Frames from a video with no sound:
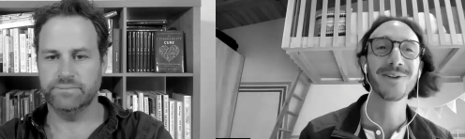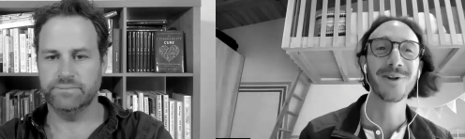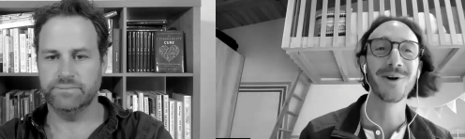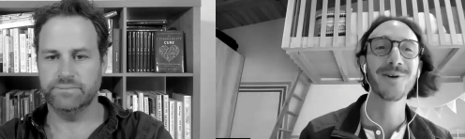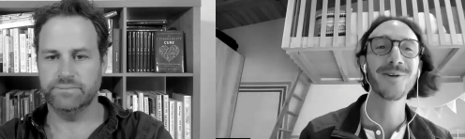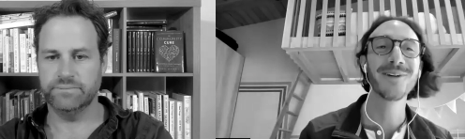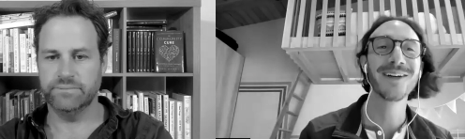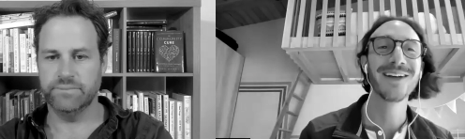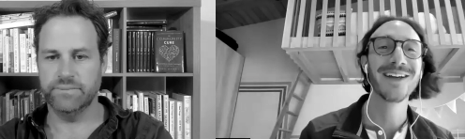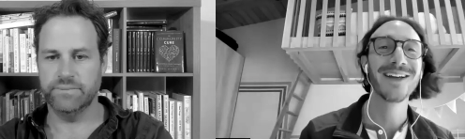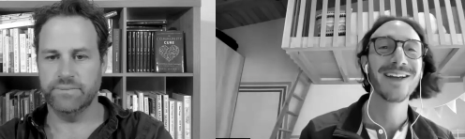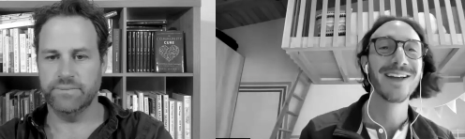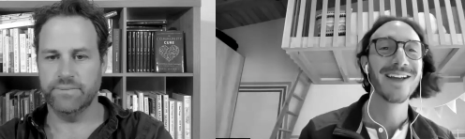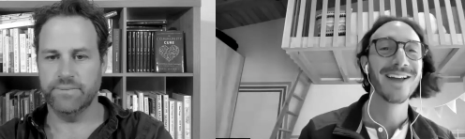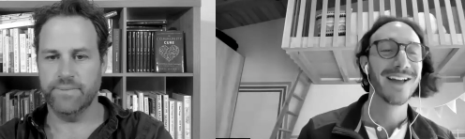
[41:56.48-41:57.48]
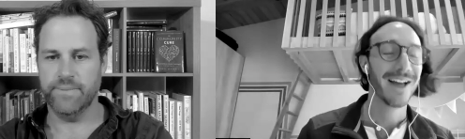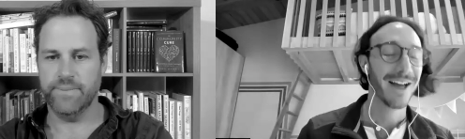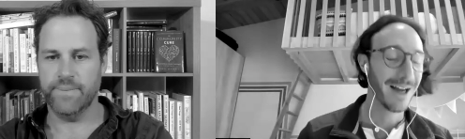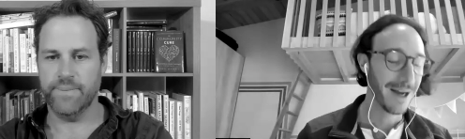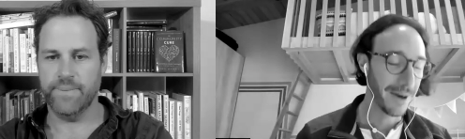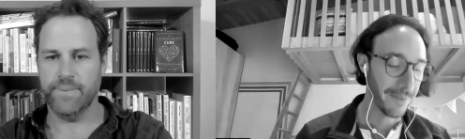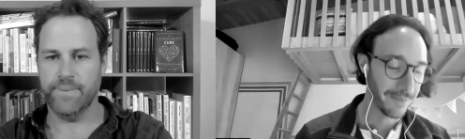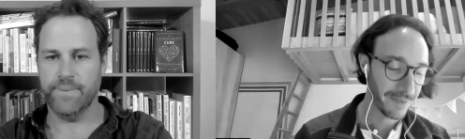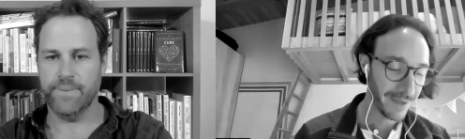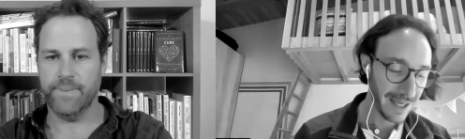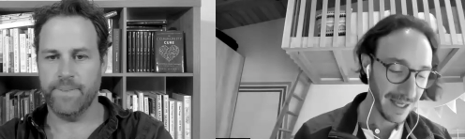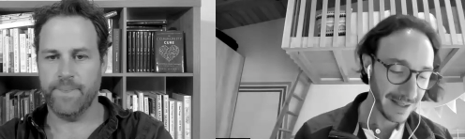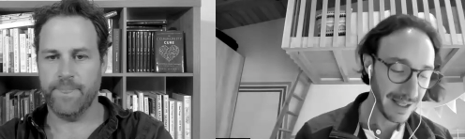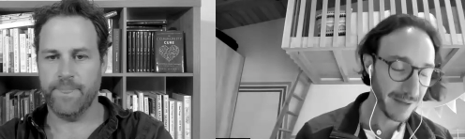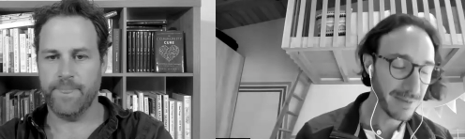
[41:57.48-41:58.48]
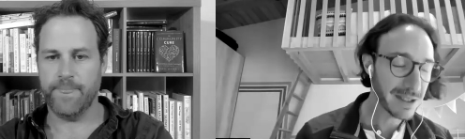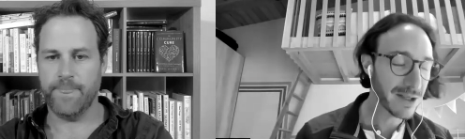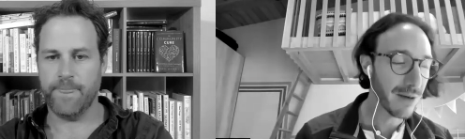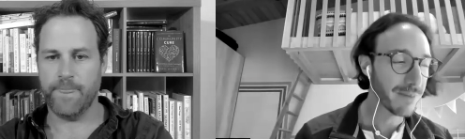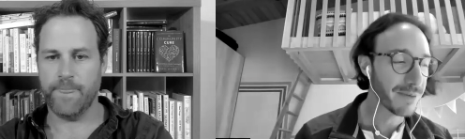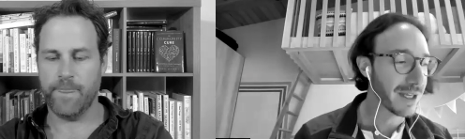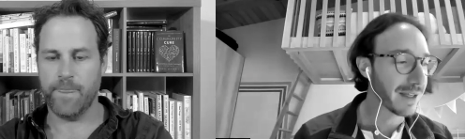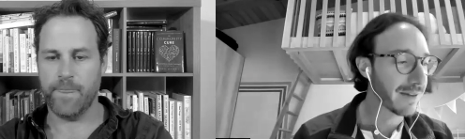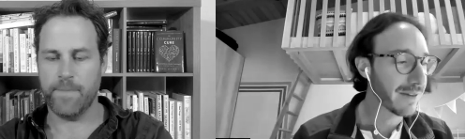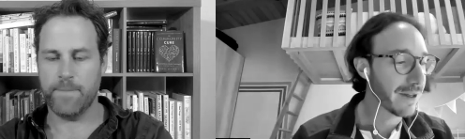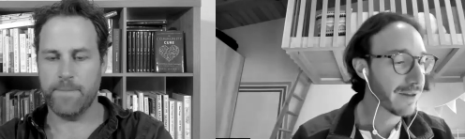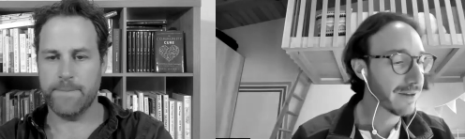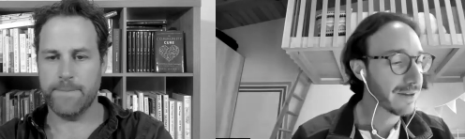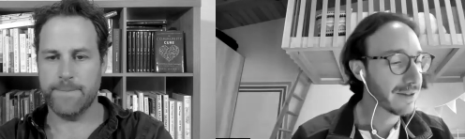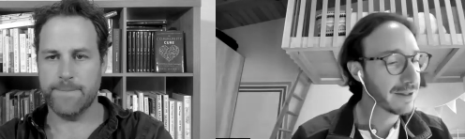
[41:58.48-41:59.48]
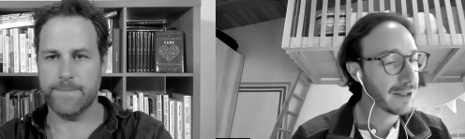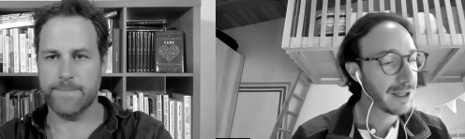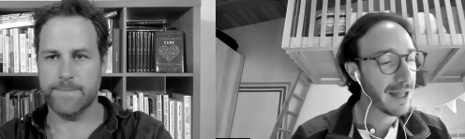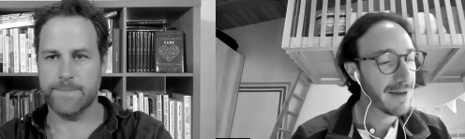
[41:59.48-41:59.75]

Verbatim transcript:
Speaker 1: you know um, tell me something the the